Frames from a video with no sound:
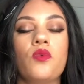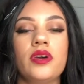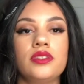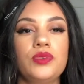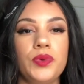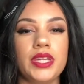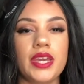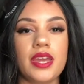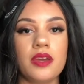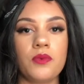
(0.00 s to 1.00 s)
$128,
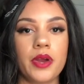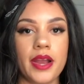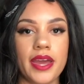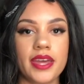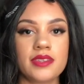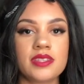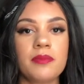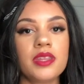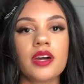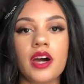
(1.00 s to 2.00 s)
whereas
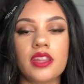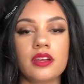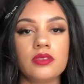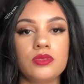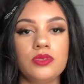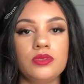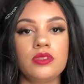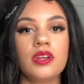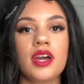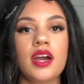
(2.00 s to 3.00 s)
some of the other Lulu
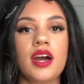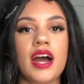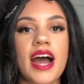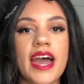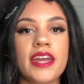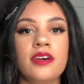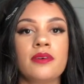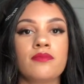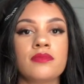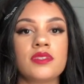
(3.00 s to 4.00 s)

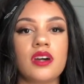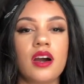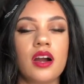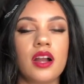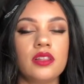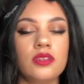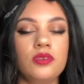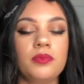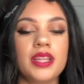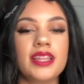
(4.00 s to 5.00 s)
items are a
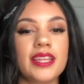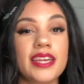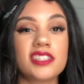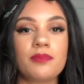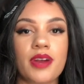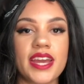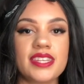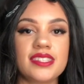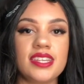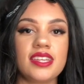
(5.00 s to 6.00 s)
little bit less
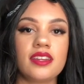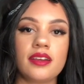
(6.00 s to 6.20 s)
pricey.